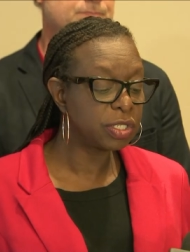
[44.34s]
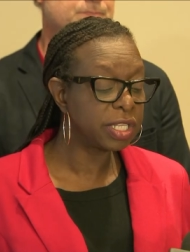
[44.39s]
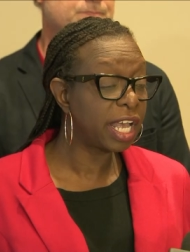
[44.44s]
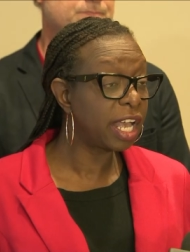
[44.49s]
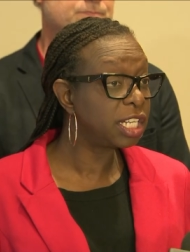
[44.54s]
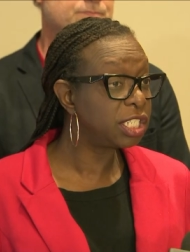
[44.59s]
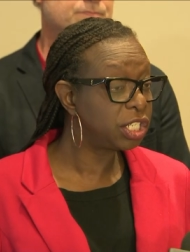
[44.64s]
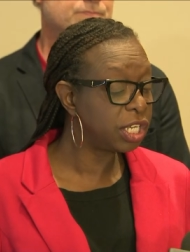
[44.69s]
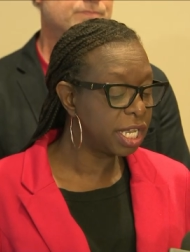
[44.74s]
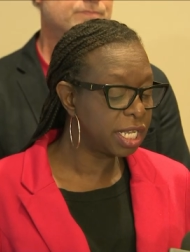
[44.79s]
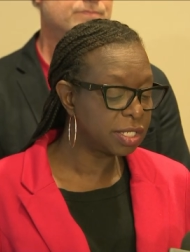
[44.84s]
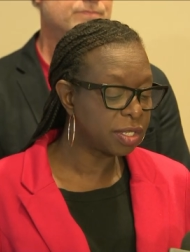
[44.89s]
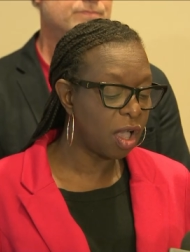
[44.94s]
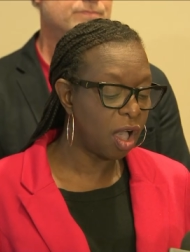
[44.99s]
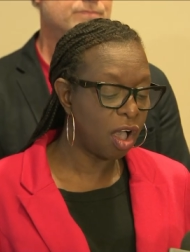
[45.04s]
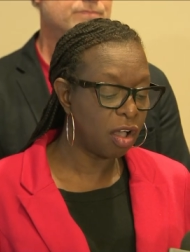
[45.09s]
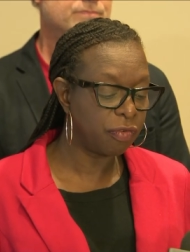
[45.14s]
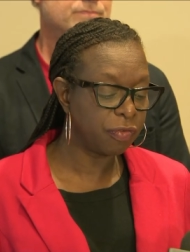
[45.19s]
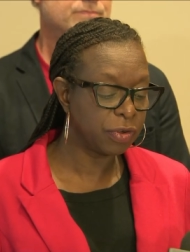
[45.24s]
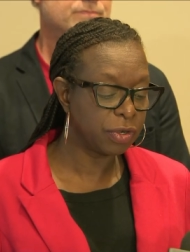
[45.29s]
Lecce's
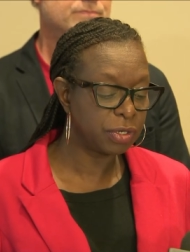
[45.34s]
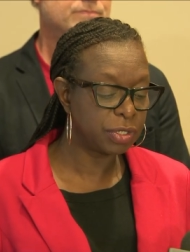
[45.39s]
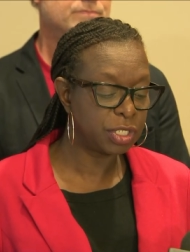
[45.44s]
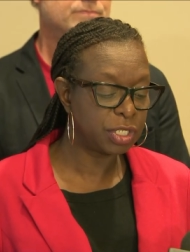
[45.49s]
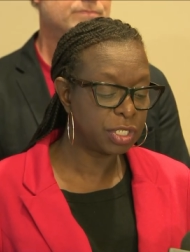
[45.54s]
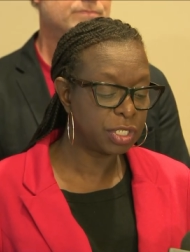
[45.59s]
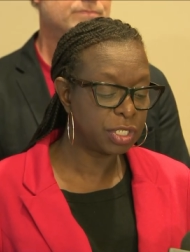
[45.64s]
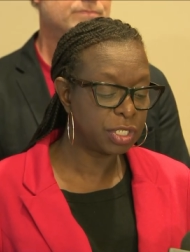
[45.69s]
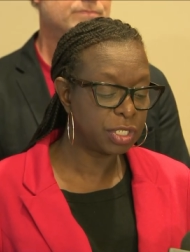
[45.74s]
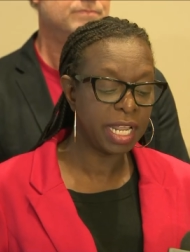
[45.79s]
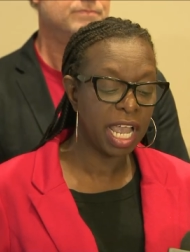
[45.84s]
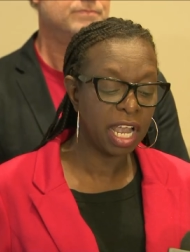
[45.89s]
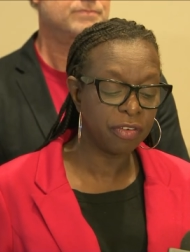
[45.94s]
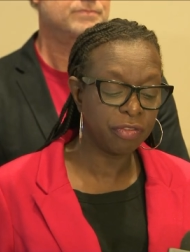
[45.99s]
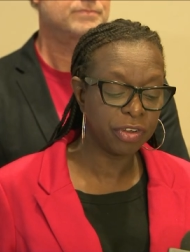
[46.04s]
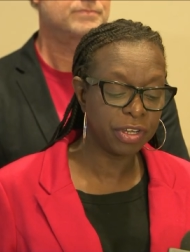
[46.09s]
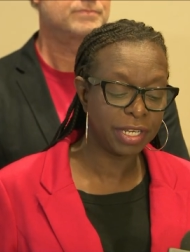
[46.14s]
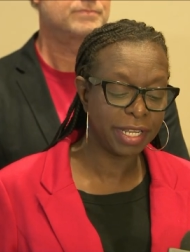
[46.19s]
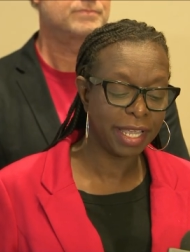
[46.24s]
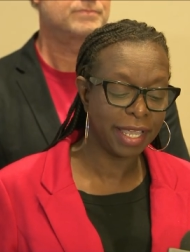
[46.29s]
offer to meet
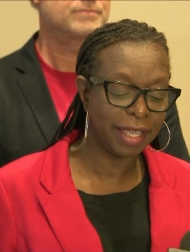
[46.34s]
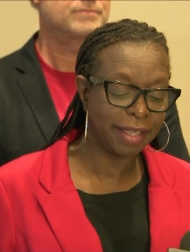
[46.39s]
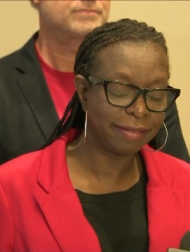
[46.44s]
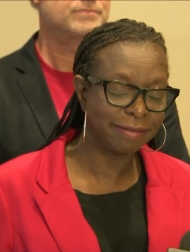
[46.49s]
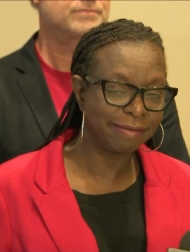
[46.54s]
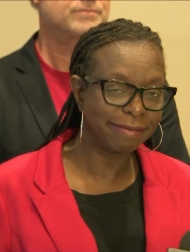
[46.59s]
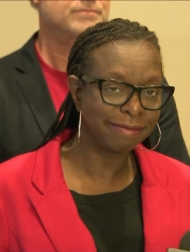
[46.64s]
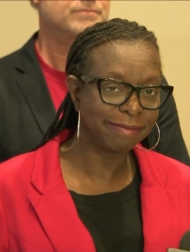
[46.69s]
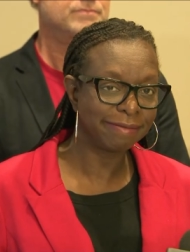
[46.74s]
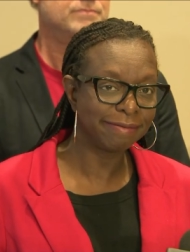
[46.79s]
every day